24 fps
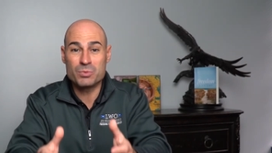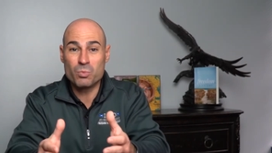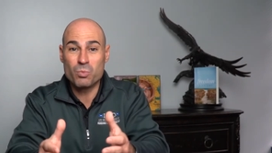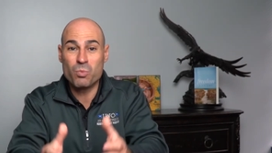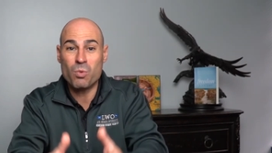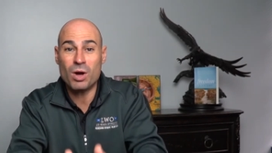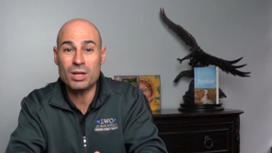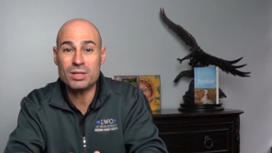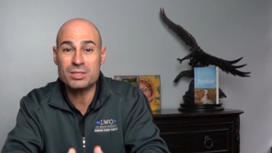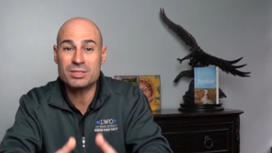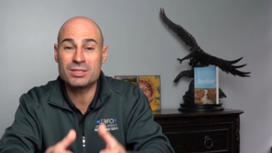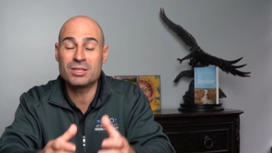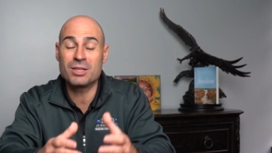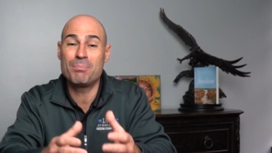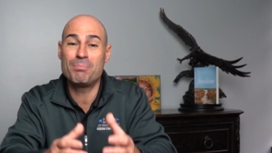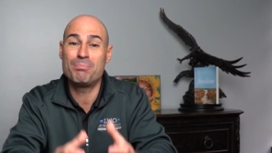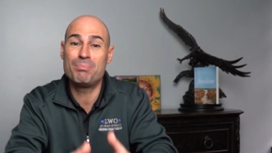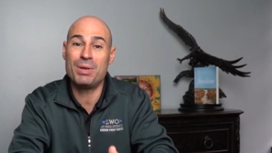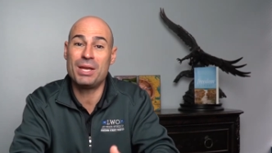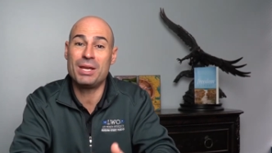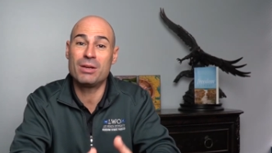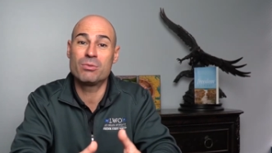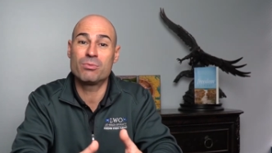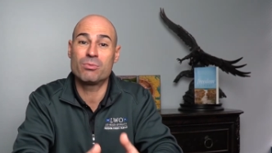What's the
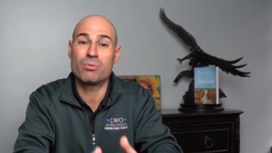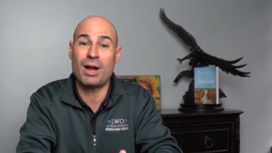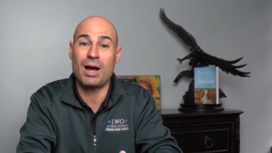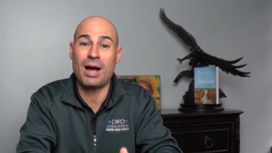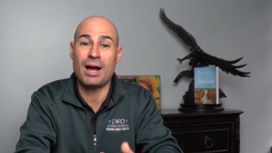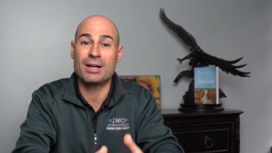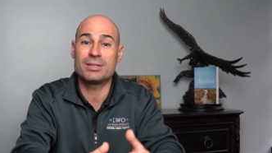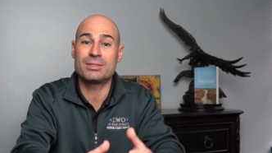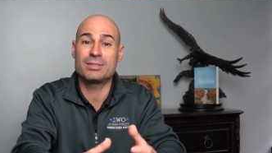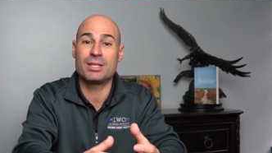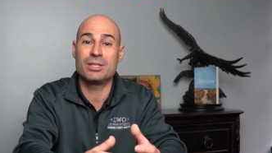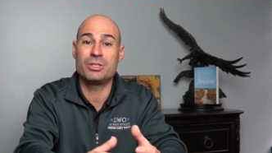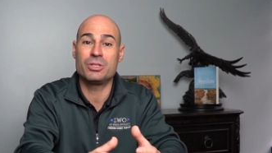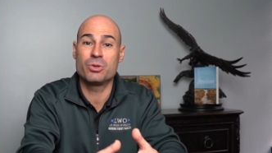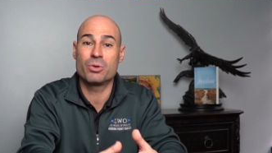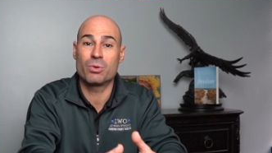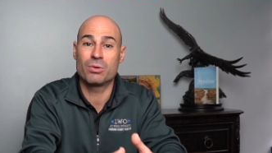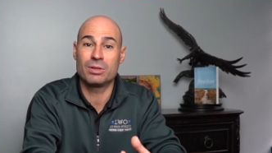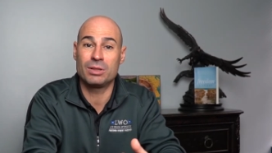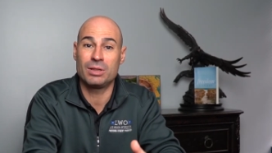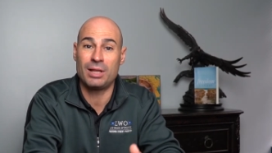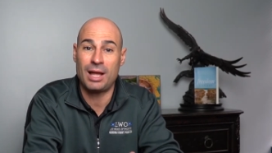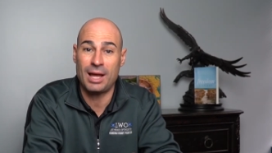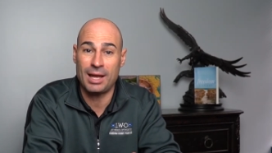big rocks in
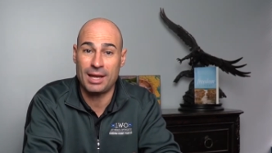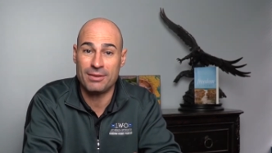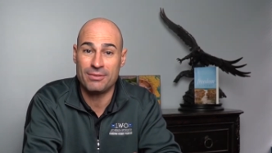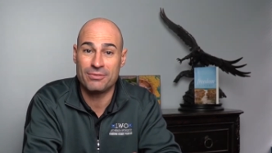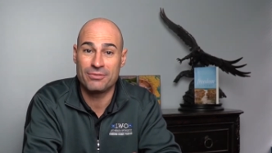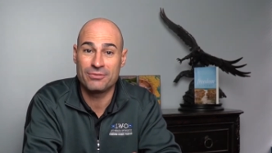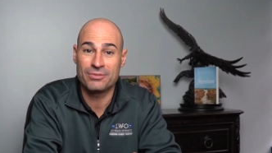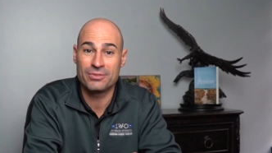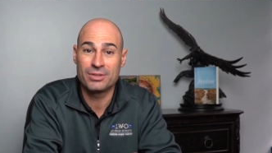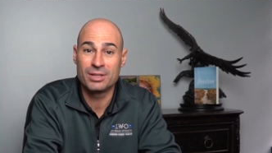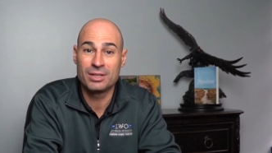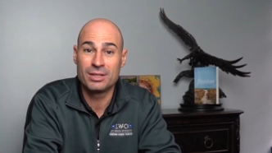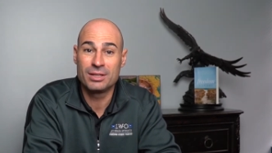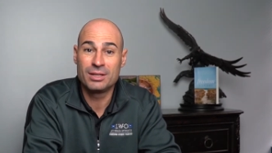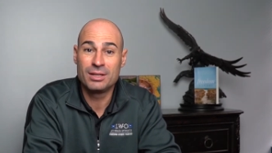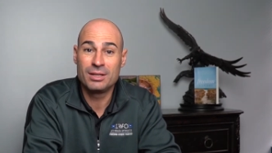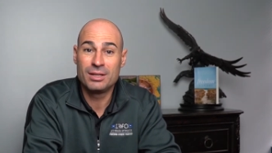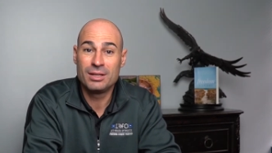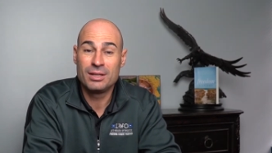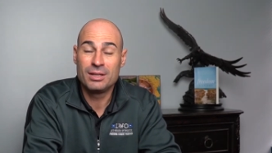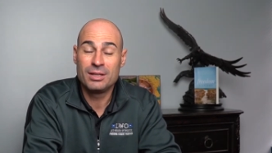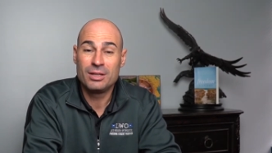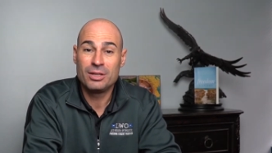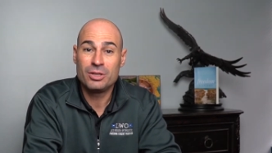your life?
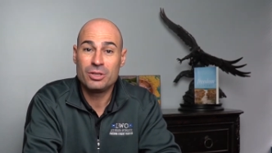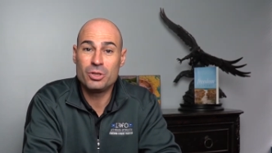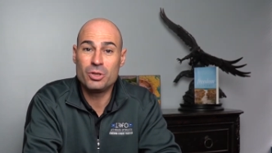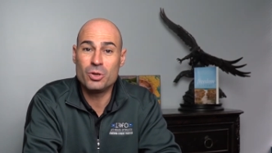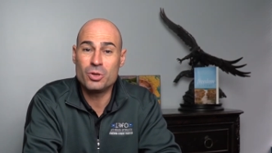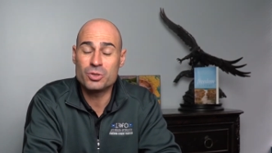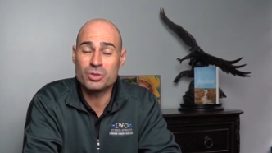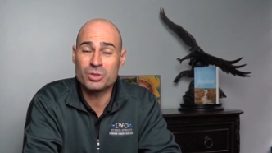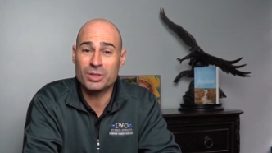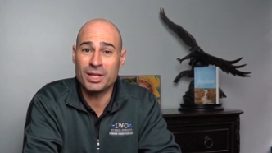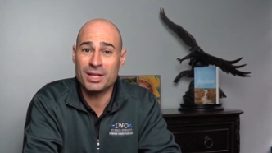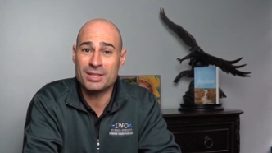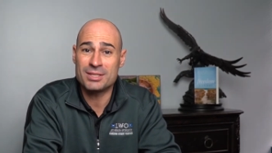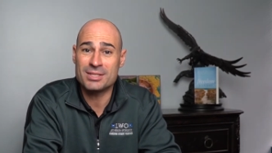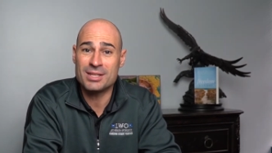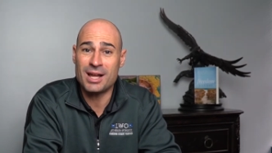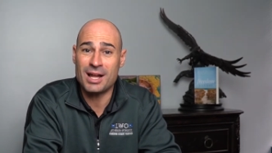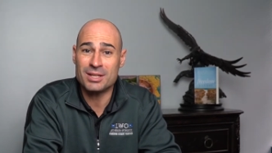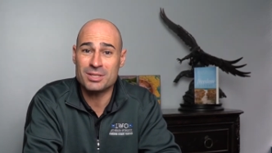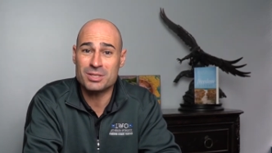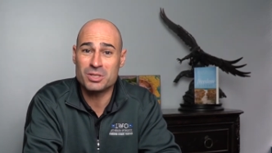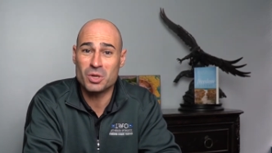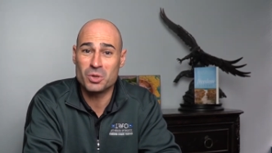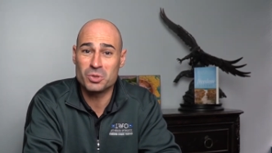Usually it's
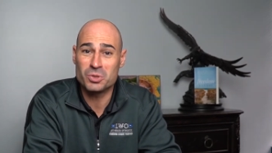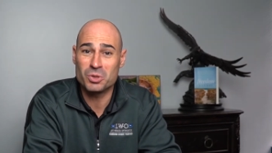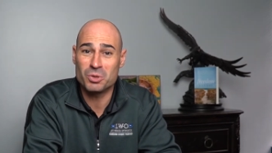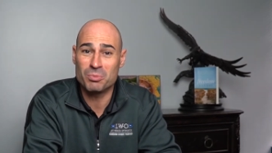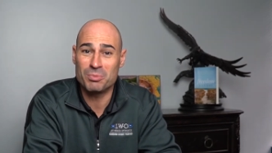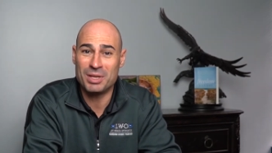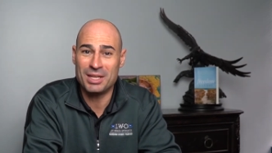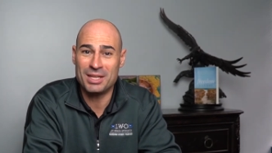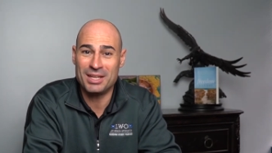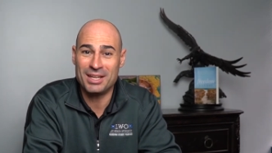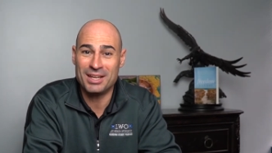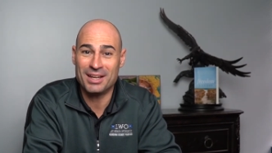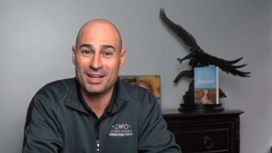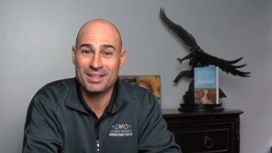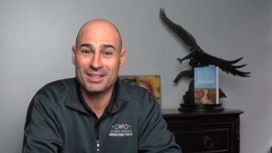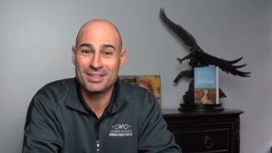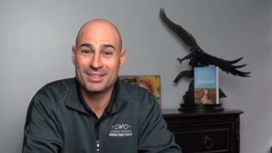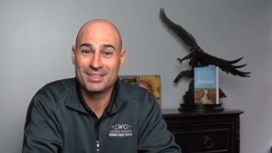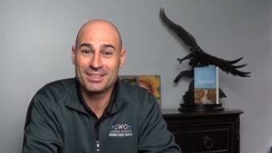not social media.